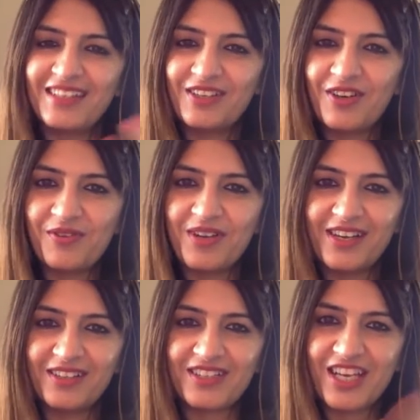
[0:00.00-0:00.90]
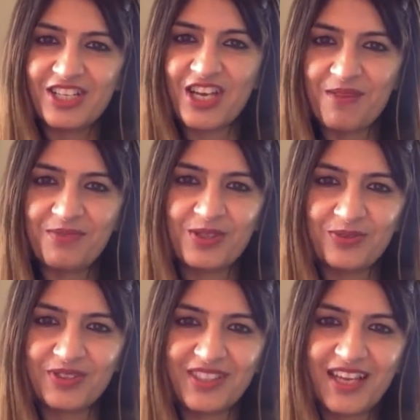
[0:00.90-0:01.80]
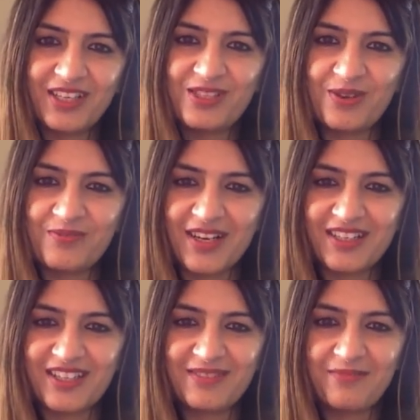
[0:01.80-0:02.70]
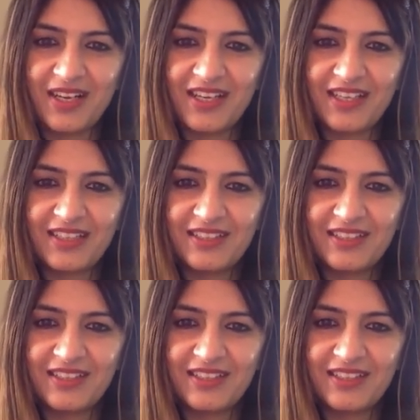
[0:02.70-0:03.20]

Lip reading: you know, take shape soon. Thank you so much. Bye.